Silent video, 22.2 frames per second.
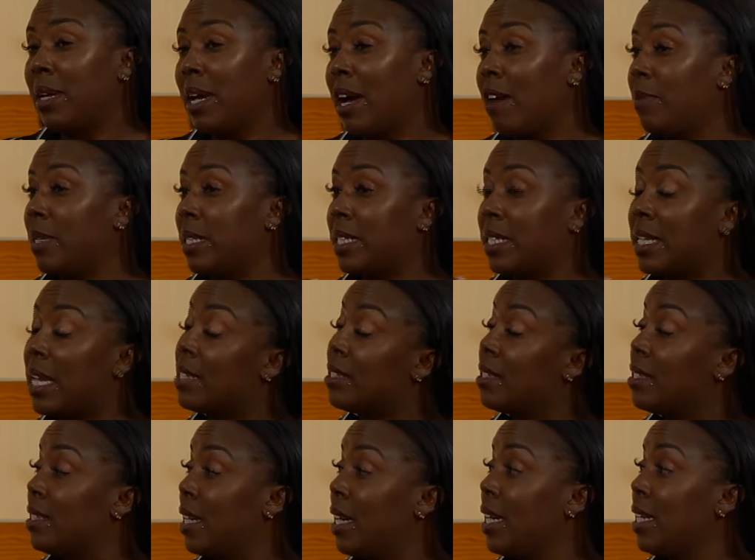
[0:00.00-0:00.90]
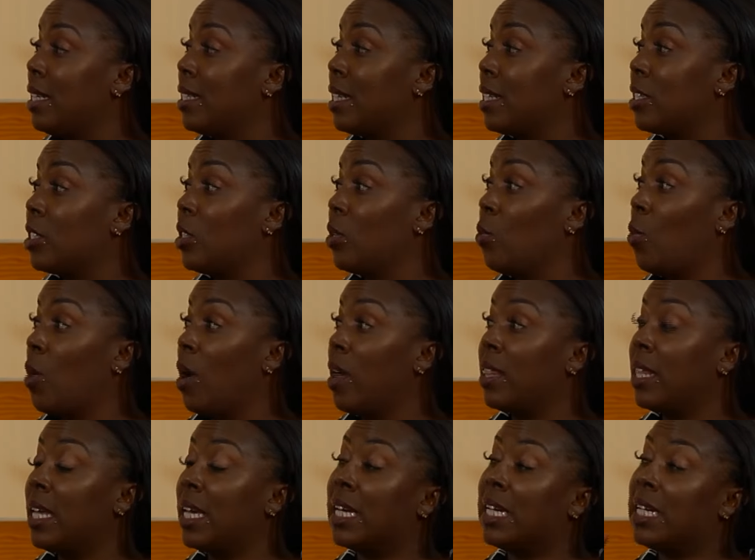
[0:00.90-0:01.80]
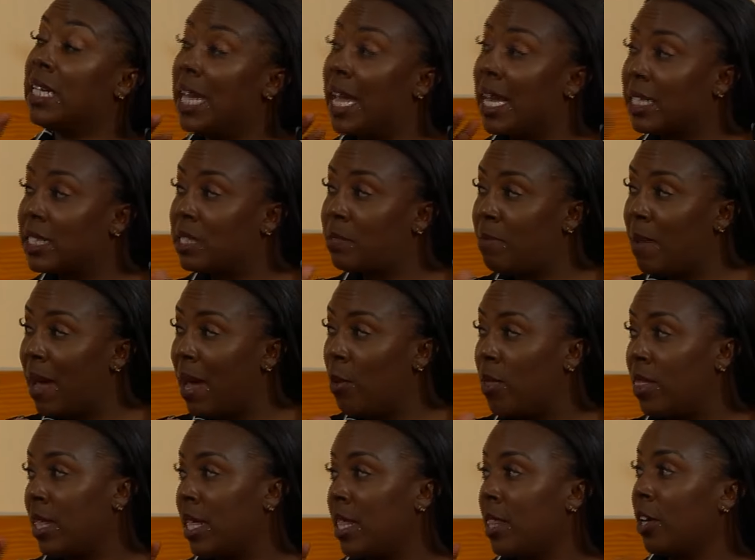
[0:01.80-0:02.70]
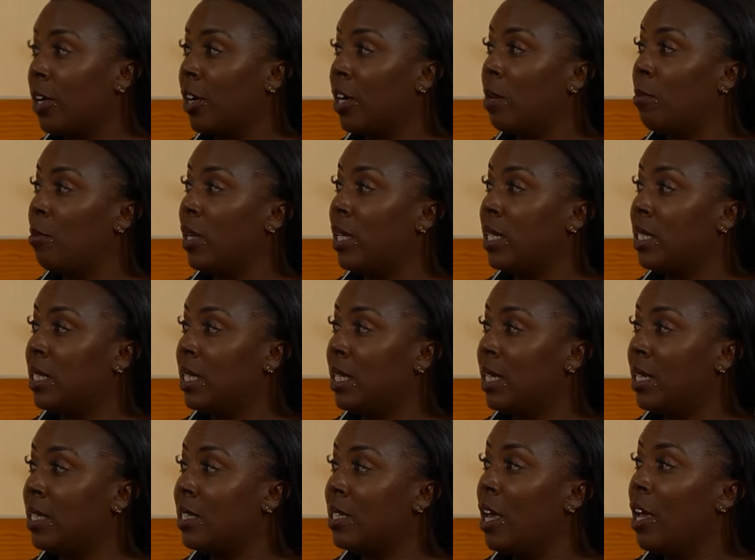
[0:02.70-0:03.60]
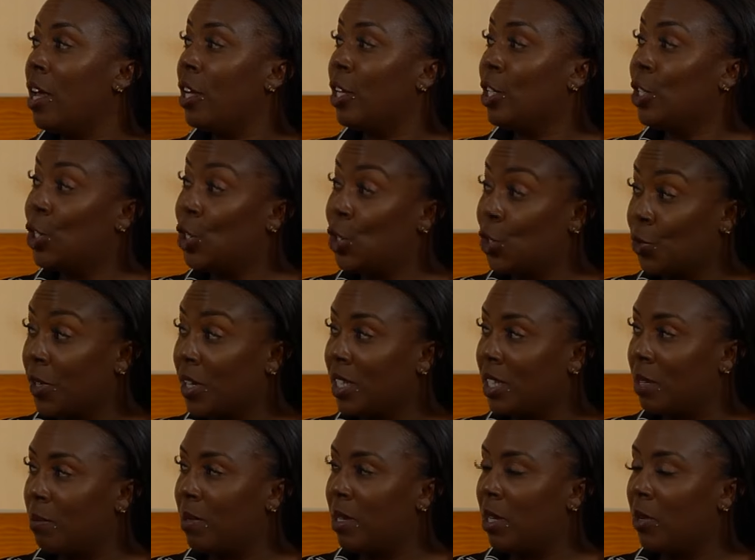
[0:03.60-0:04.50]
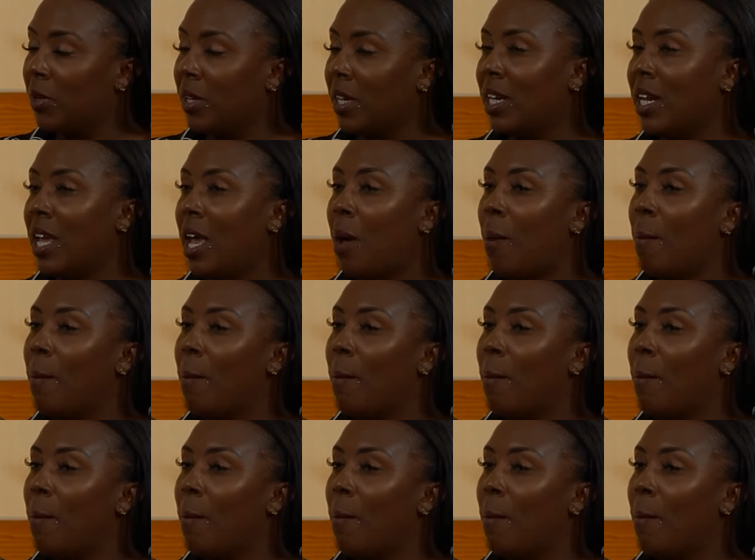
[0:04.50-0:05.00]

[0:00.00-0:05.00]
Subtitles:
have been sensitized as to what they could expect within their communities during the period.